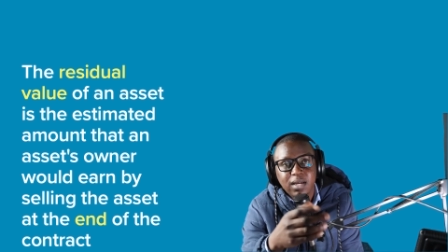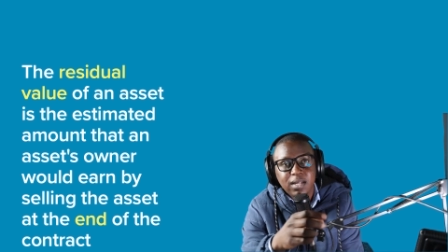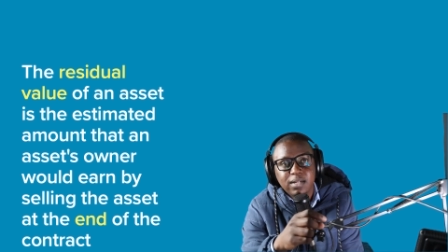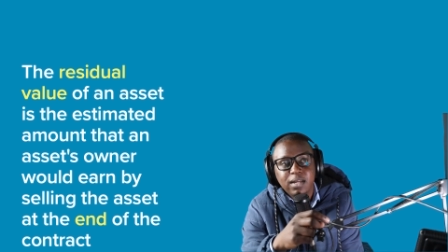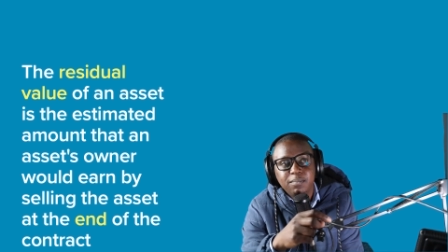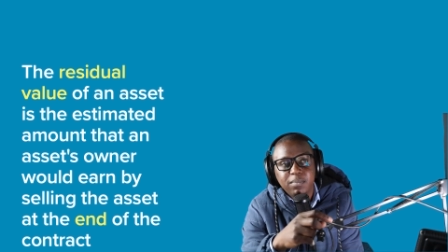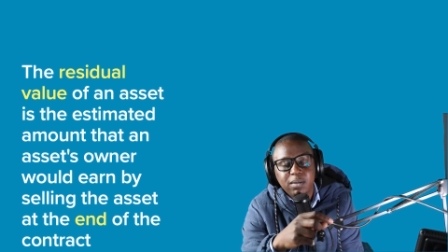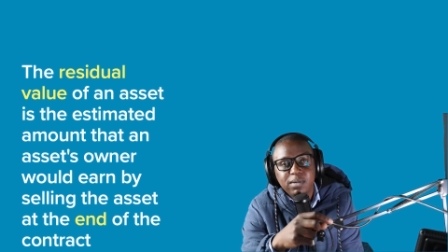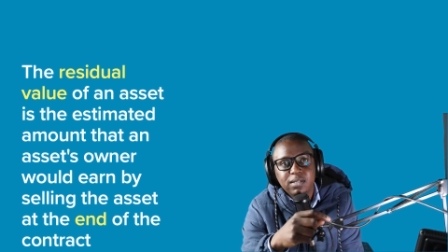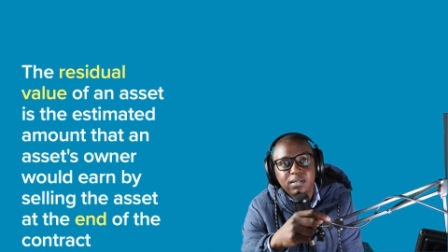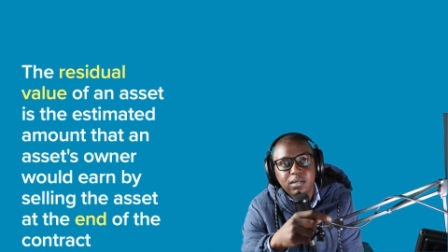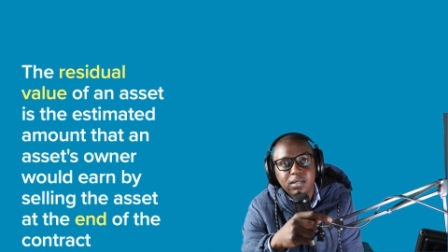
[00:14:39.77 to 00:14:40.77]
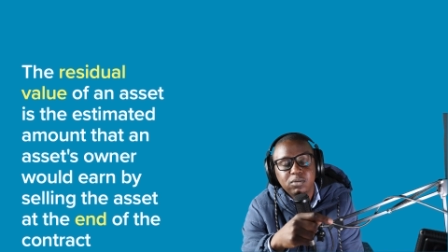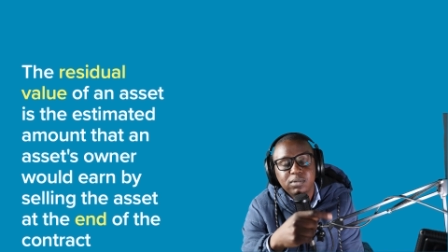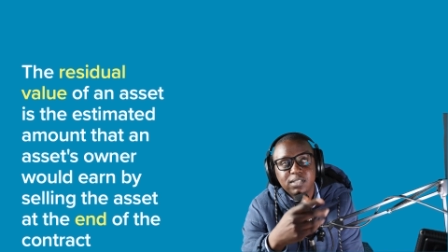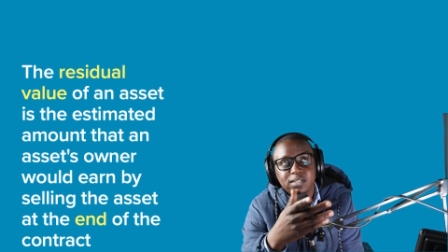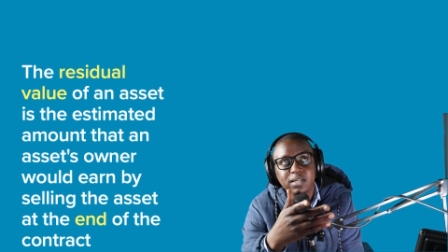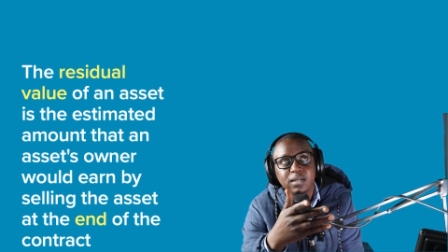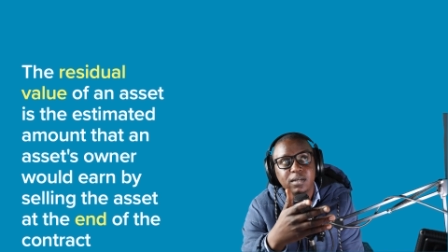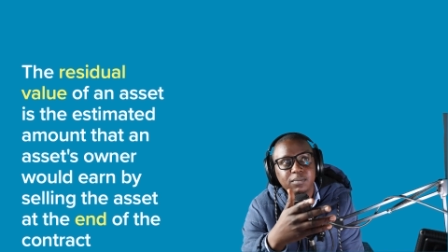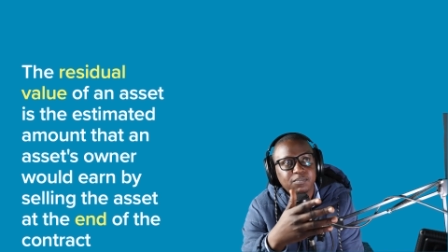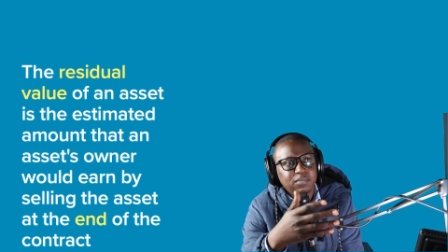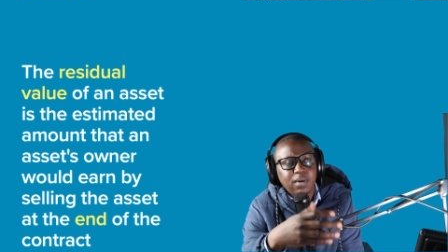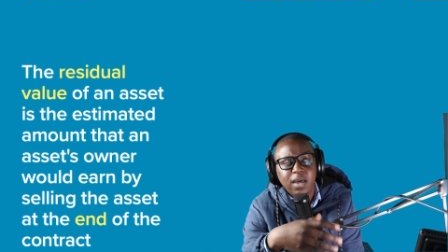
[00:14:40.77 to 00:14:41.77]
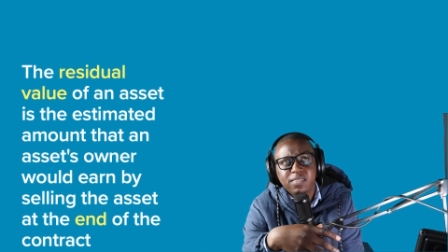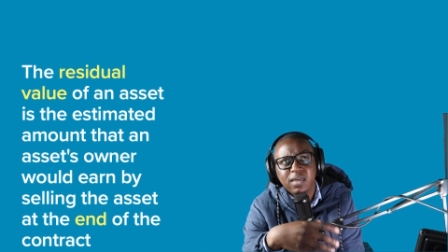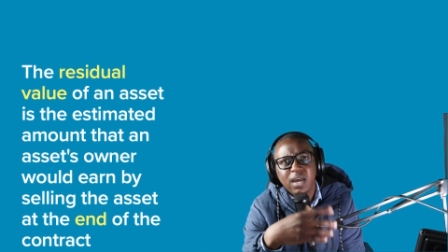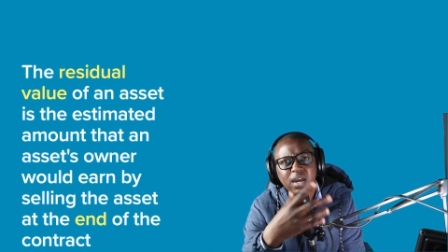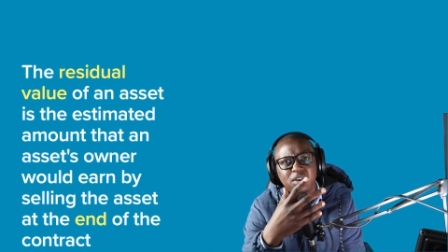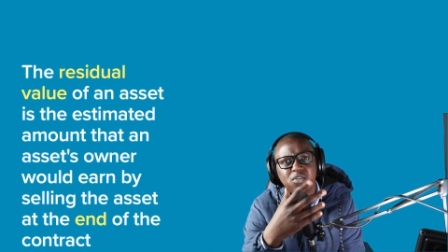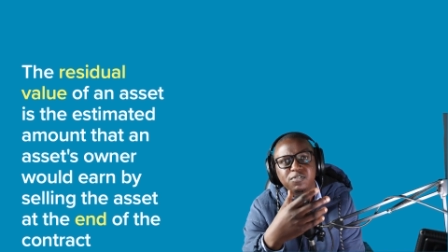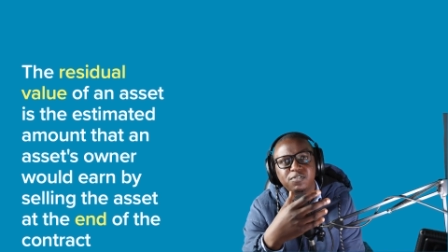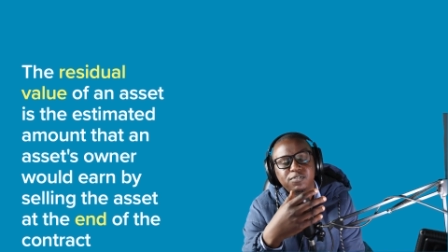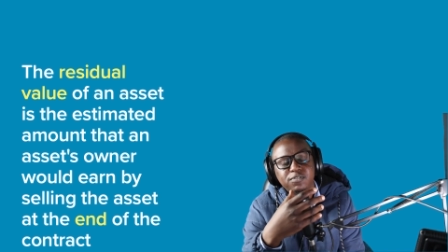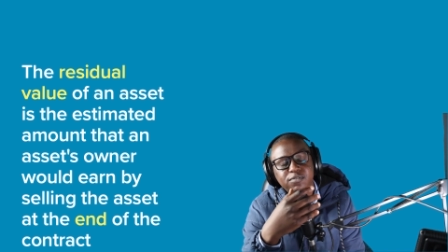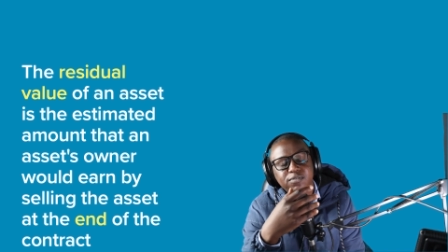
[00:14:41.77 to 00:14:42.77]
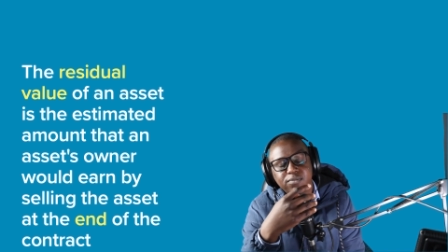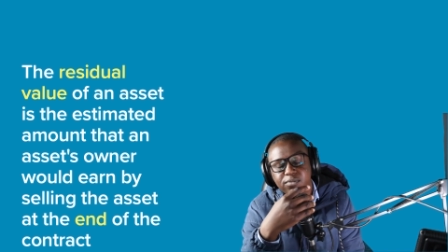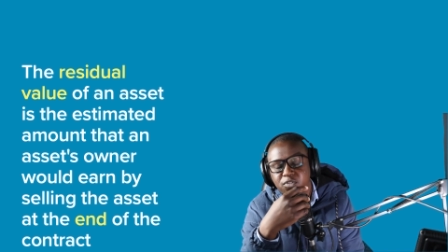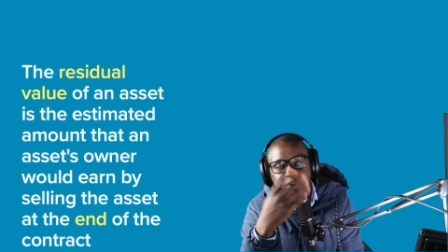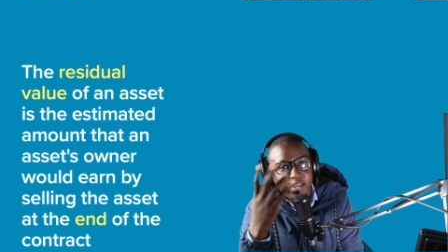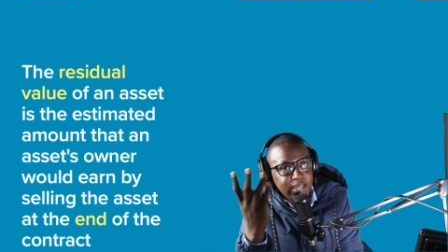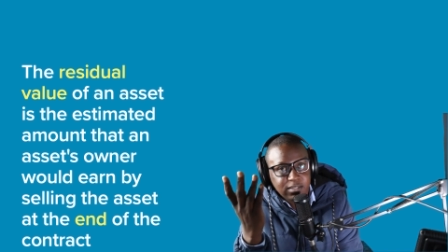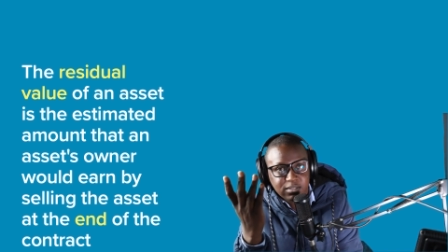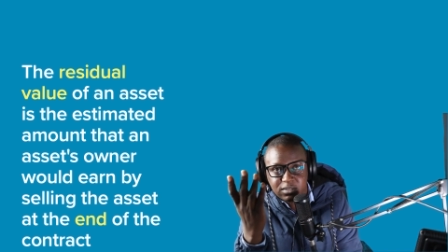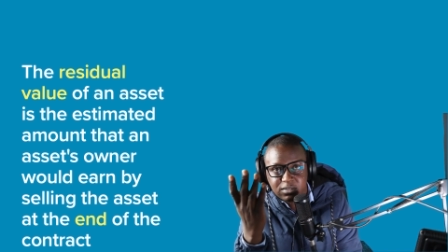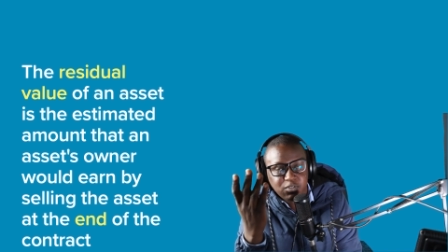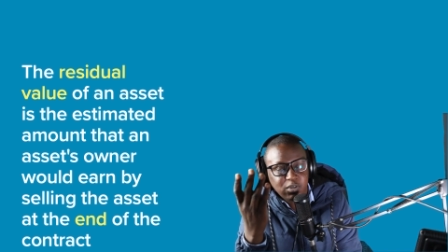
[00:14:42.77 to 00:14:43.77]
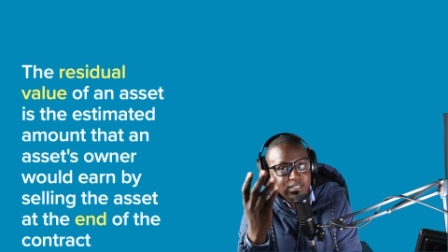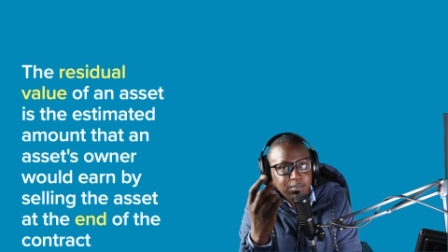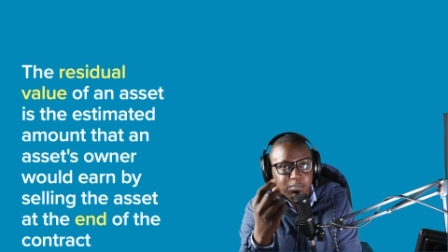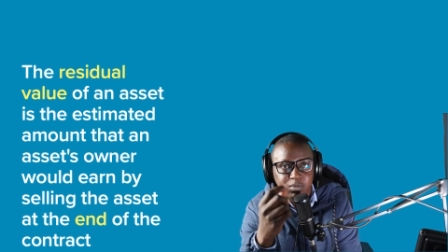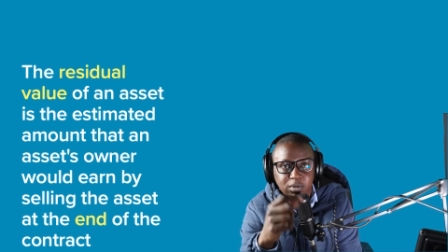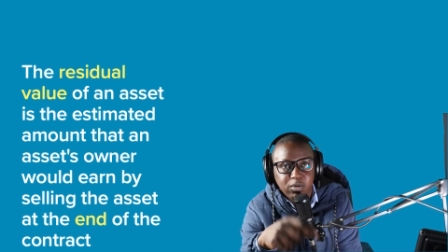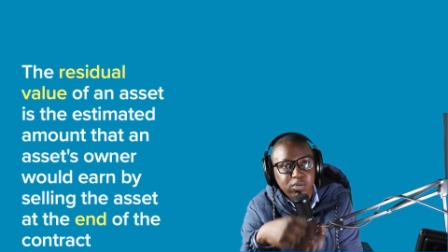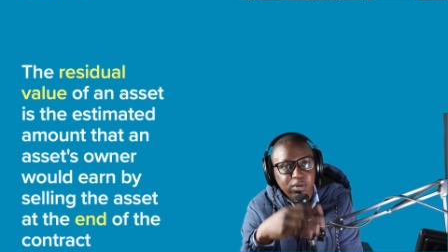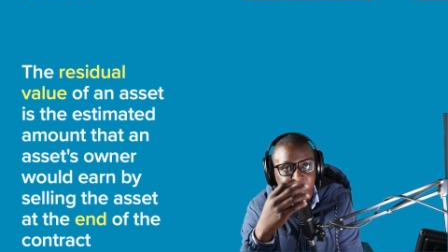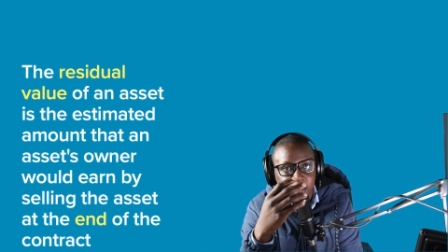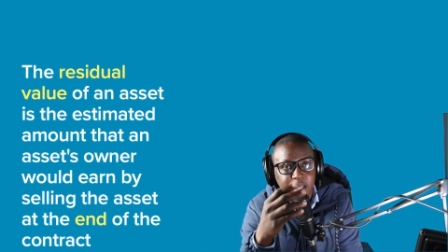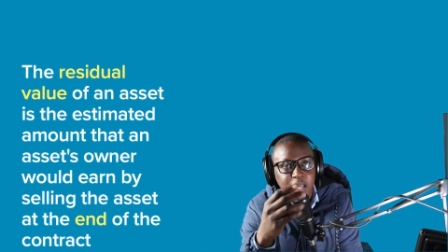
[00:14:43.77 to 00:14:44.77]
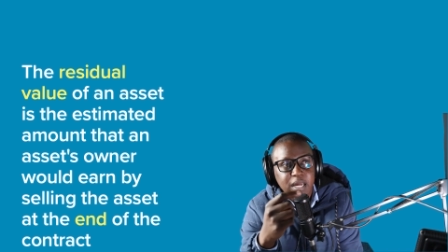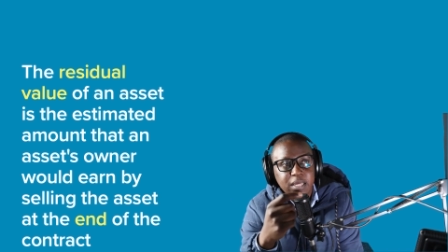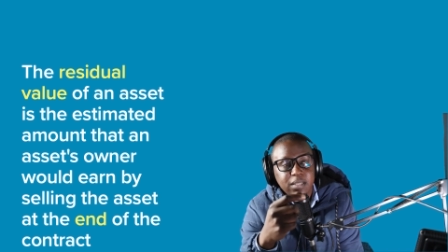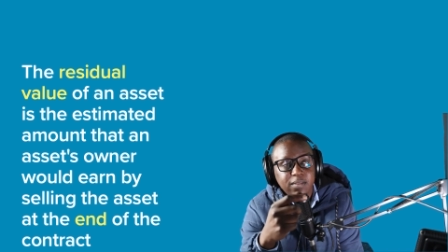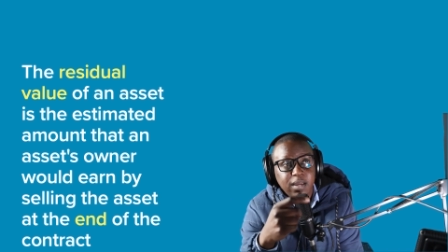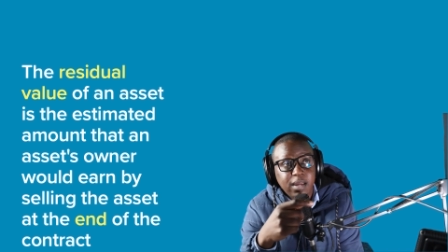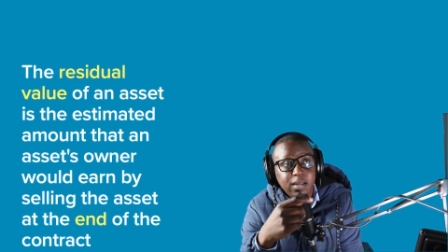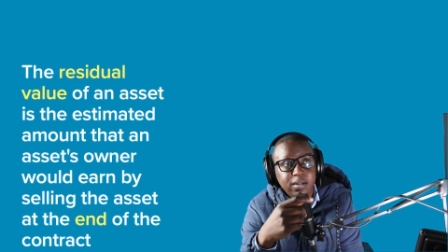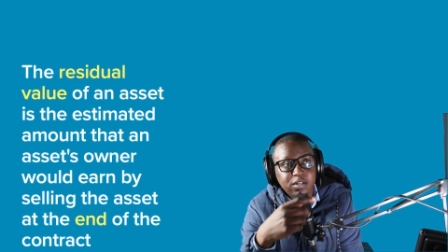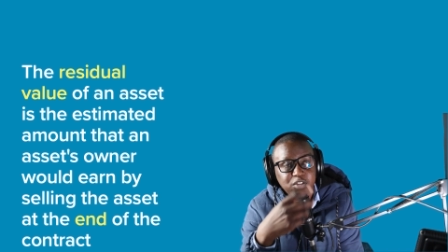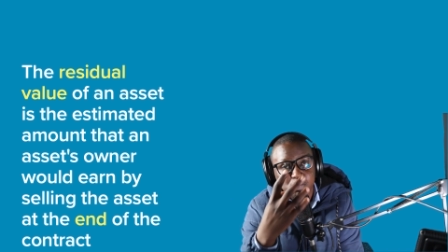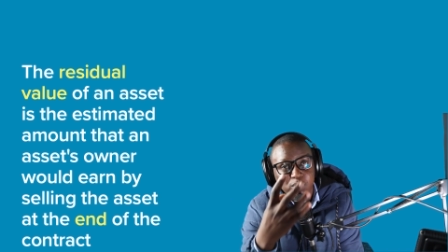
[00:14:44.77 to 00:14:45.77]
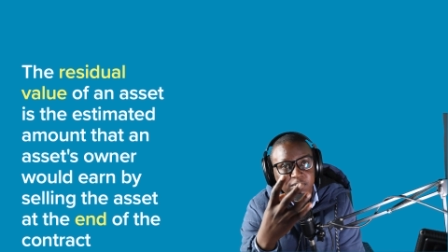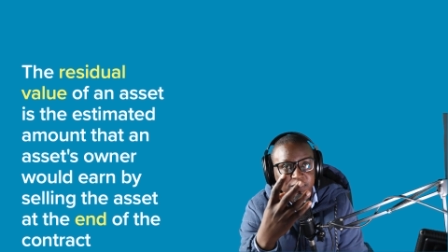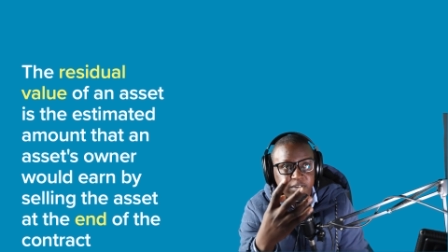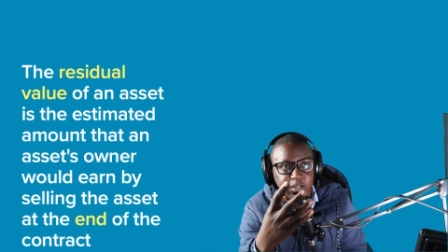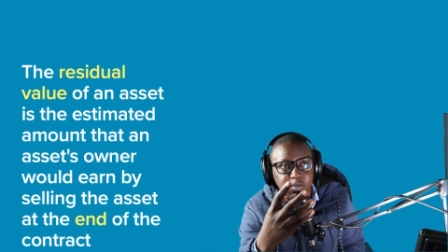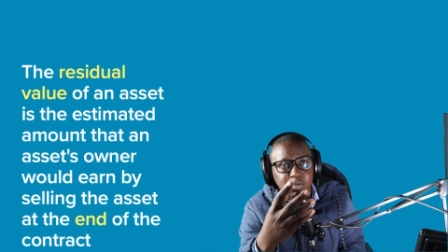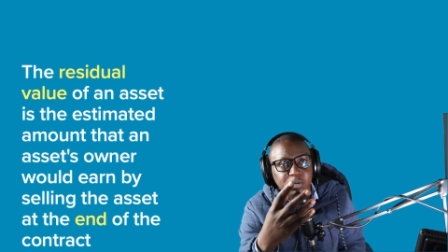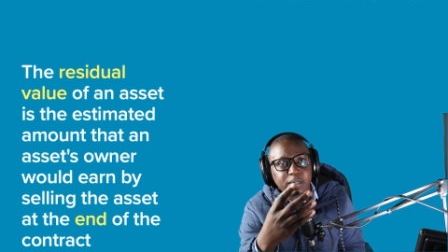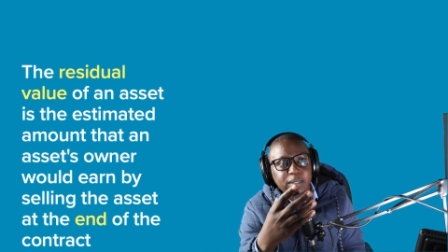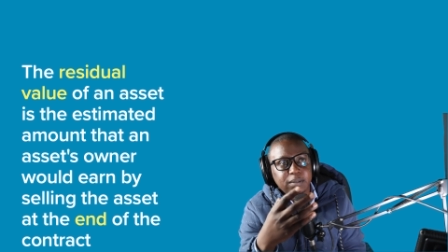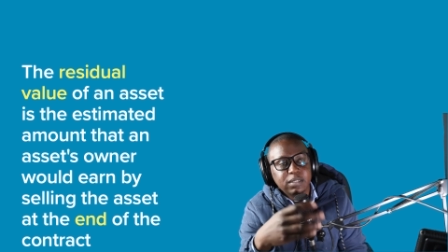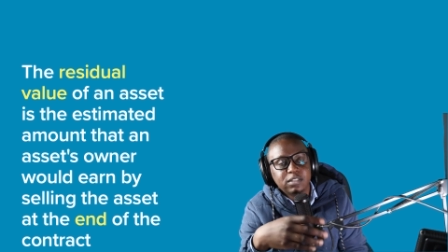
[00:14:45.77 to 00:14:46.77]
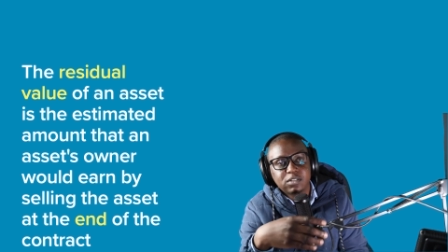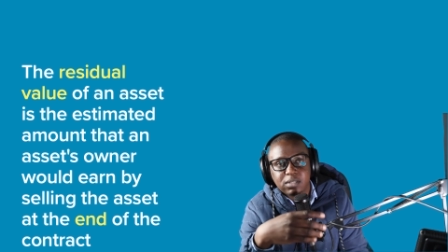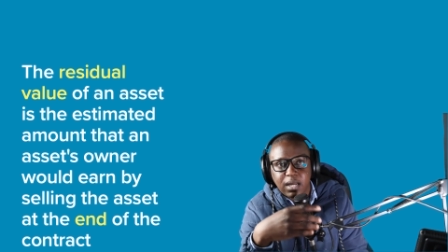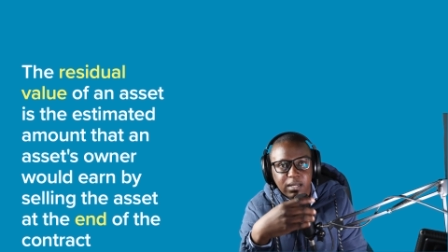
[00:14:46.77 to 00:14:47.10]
then maybe he will say at the end of 4 years, for example, on the residual value, it's